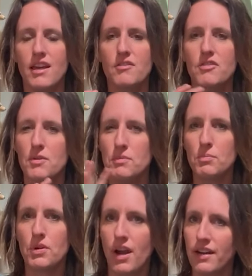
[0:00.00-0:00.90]
from
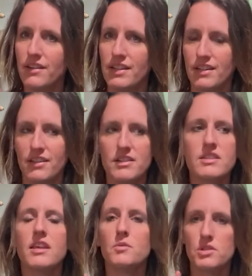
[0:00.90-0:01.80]
prior years
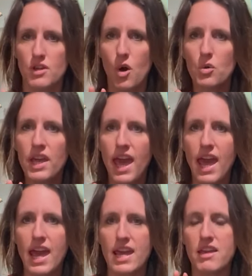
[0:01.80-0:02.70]
that it was
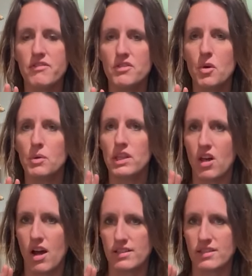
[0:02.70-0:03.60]
okay even though we
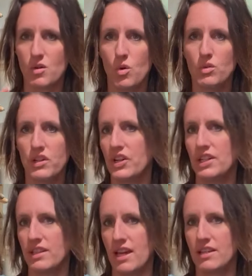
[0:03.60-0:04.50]
lost the whole
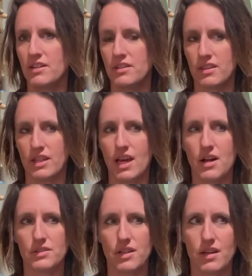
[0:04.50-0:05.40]
garden that year that the
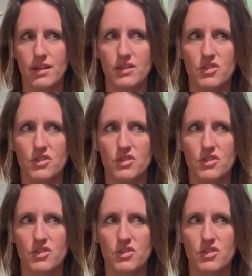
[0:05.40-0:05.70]
cows got in.